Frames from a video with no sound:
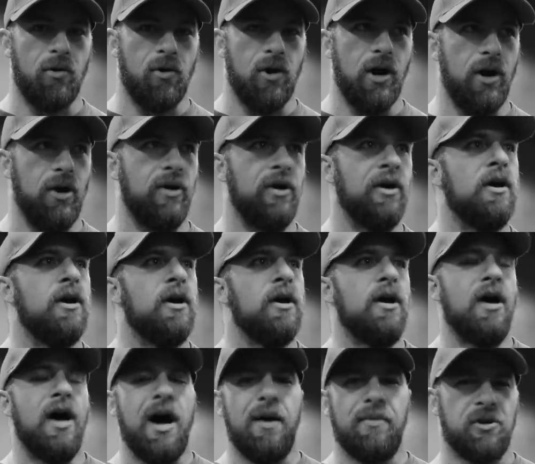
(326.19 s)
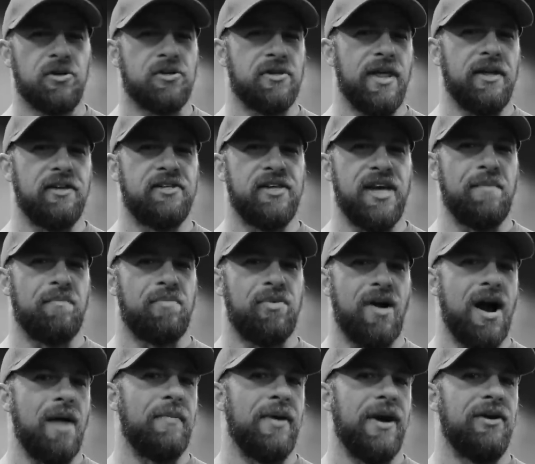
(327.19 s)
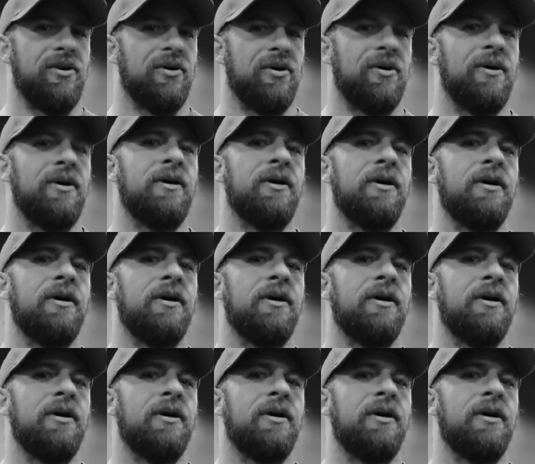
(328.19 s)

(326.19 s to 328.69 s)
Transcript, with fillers: row. I'm using that same prime handle.